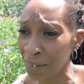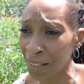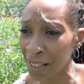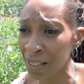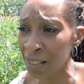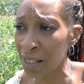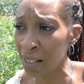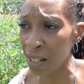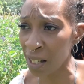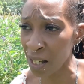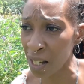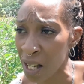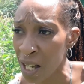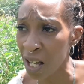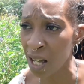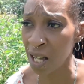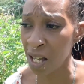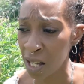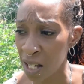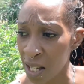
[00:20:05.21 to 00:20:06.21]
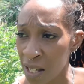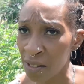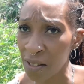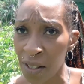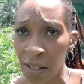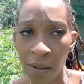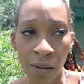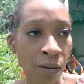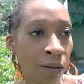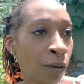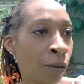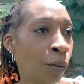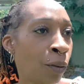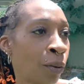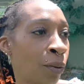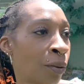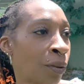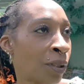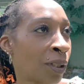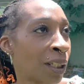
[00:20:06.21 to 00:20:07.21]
You see? You see? Ooh.